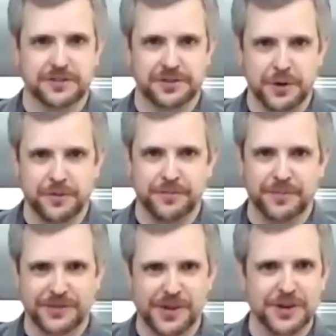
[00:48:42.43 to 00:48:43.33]
And so
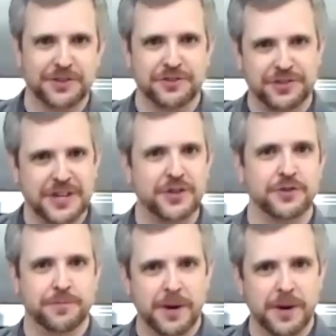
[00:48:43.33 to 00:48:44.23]
as long as you're seeing
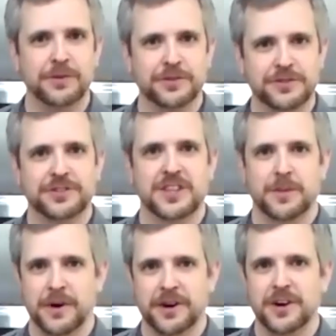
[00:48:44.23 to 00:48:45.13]
those bubbles in
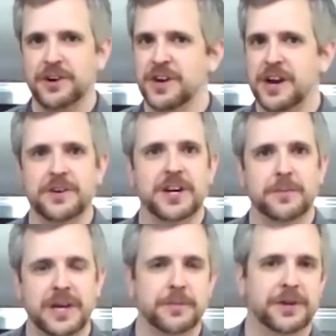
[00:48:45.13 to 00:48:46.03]
the butter, you're never going to
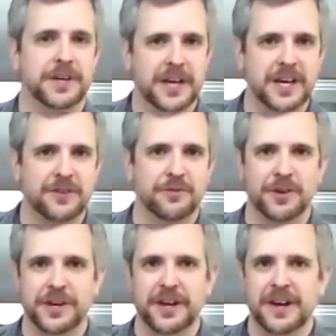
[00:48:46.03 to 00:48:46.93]
be able to get
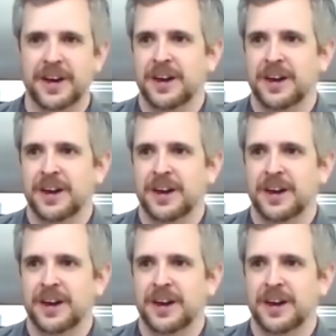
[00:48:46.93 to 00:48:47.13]
really